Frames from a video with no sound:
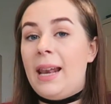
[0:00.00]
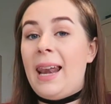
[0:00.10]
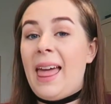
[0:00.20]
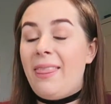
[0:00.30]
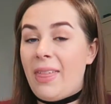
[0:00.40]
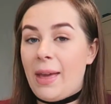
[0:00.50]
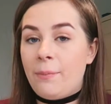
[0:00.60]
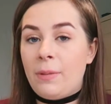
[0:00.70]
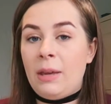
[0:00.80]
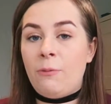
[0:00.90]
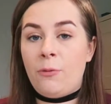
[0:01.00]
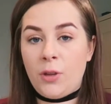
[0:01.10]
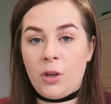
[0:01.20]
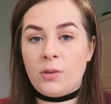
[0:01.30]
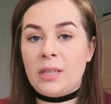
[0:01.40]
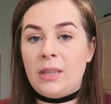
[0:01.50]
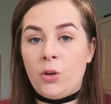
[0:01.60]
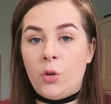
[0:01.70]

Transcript: let them infuse in the